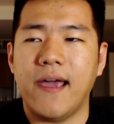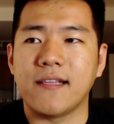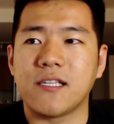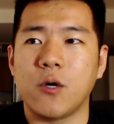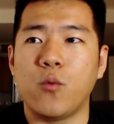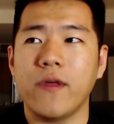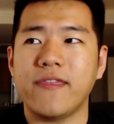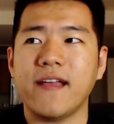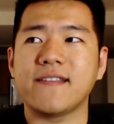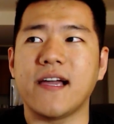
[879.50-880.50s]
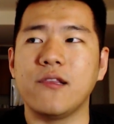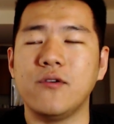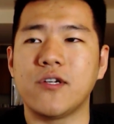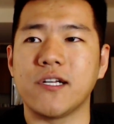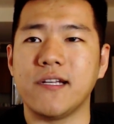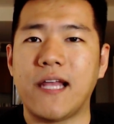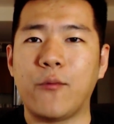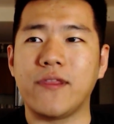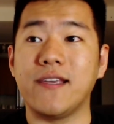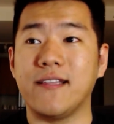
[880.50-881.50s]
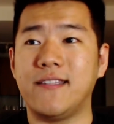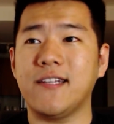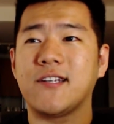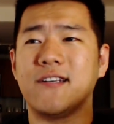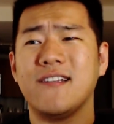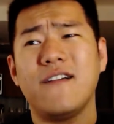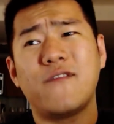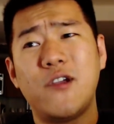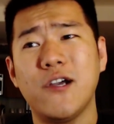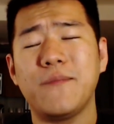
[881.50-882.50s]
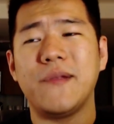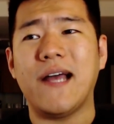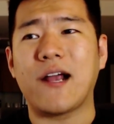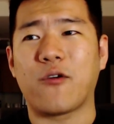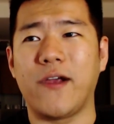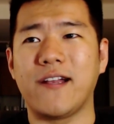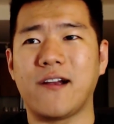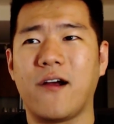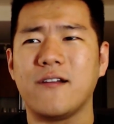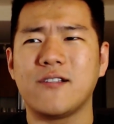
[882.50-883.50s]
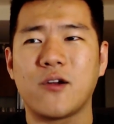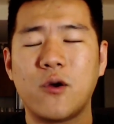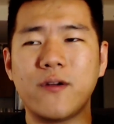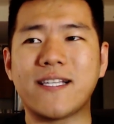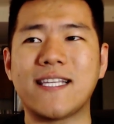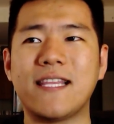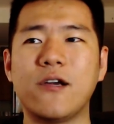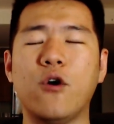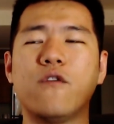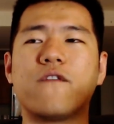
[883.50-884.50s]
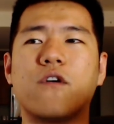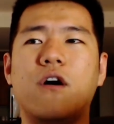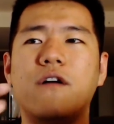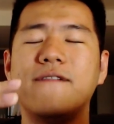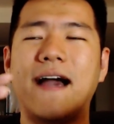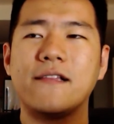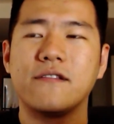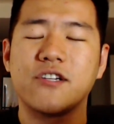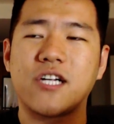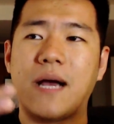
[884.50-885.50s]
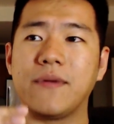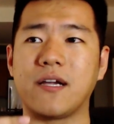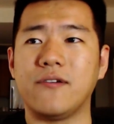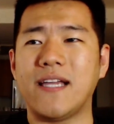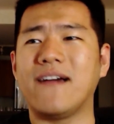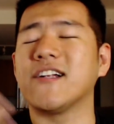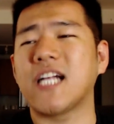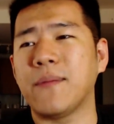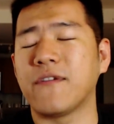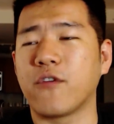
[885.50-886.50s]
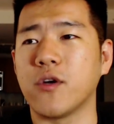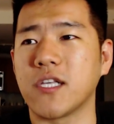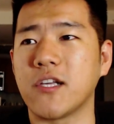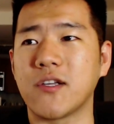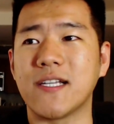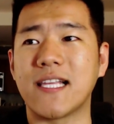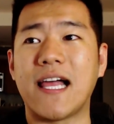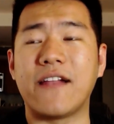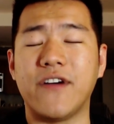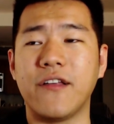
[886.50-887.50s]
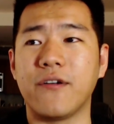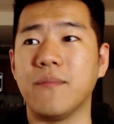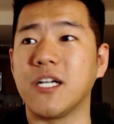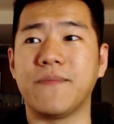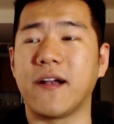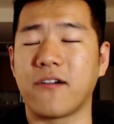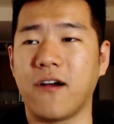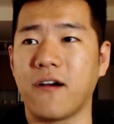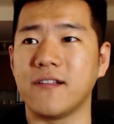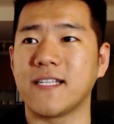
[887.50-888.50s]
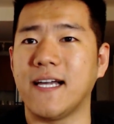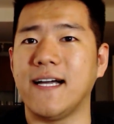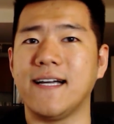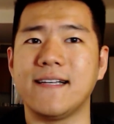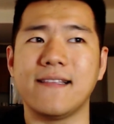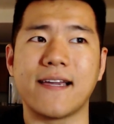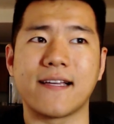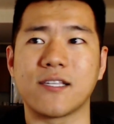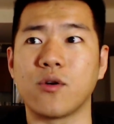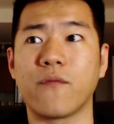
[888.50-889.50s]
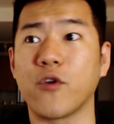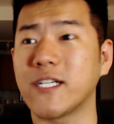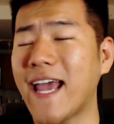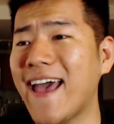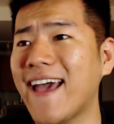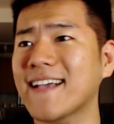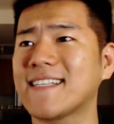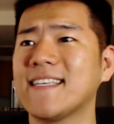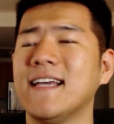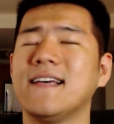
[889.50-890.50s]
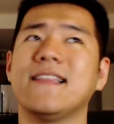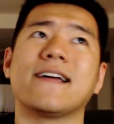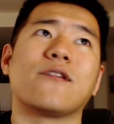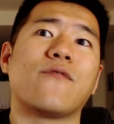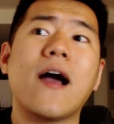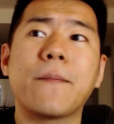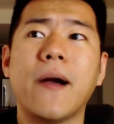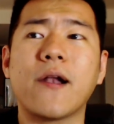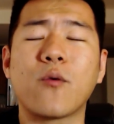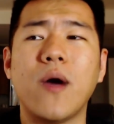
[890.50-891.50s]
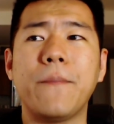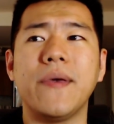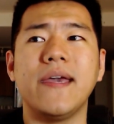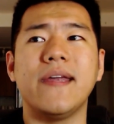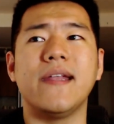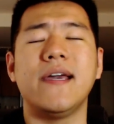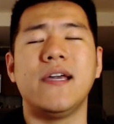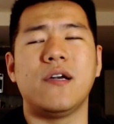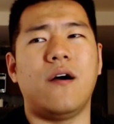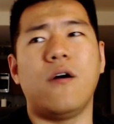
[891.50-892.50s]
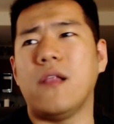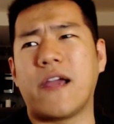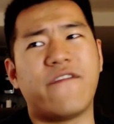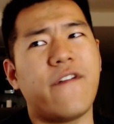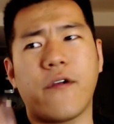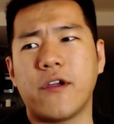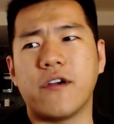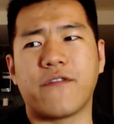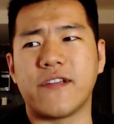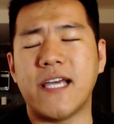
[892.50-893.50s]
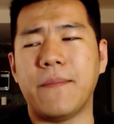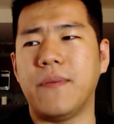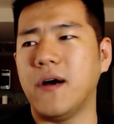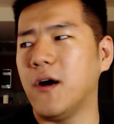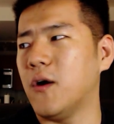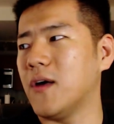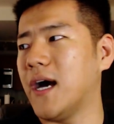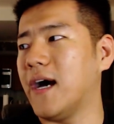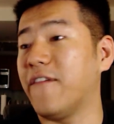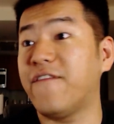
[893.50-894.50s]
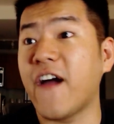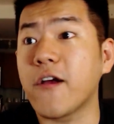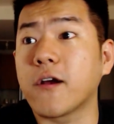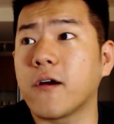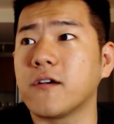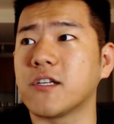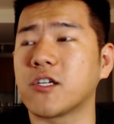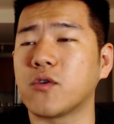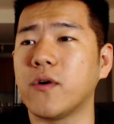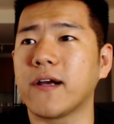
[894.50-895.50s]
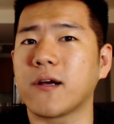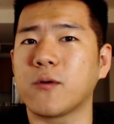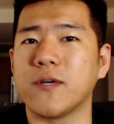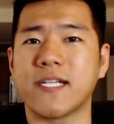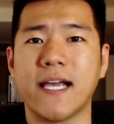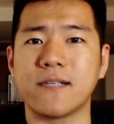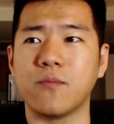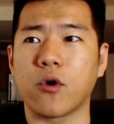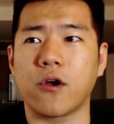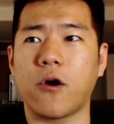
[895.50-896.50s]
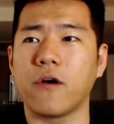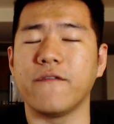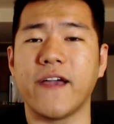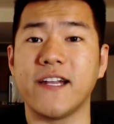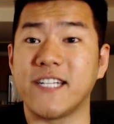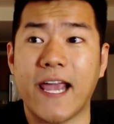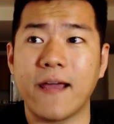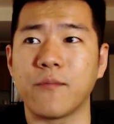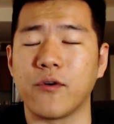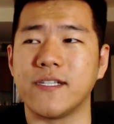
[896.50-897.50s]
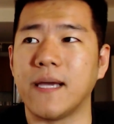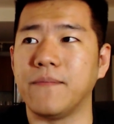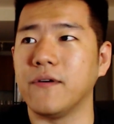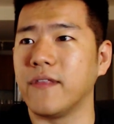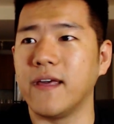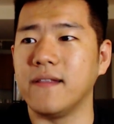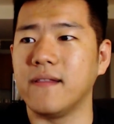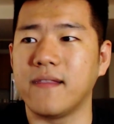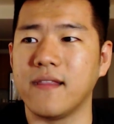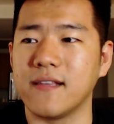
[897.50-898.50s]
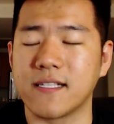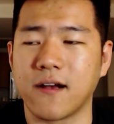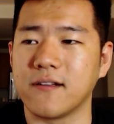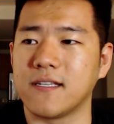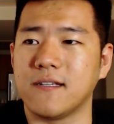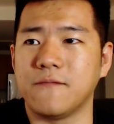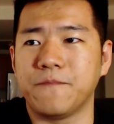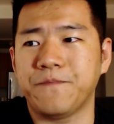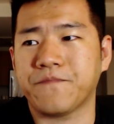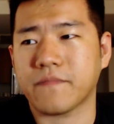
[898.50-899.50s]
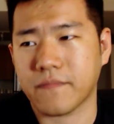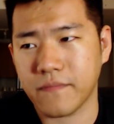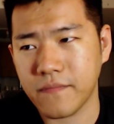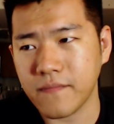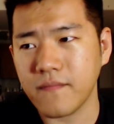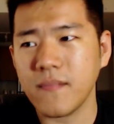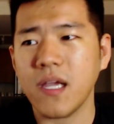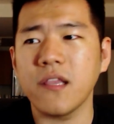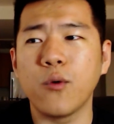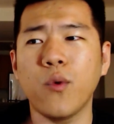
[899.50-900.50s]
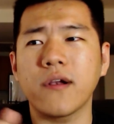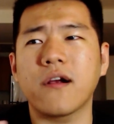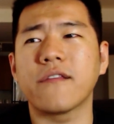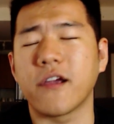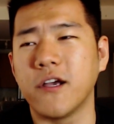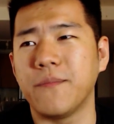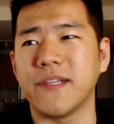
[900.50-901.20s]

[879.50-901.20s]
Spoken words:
And so with that dilution and with the addition of good but not great cards, you're going to see the overall value of the Shaman go down. And Shaman, of course, also has a lot of other much better cards, like a Stormforge Axe, like a Rockbiter weapon, all like very good for tempo. Fireguard Destroyer, which has more card advantage and more tempo than these cards do. The one card that could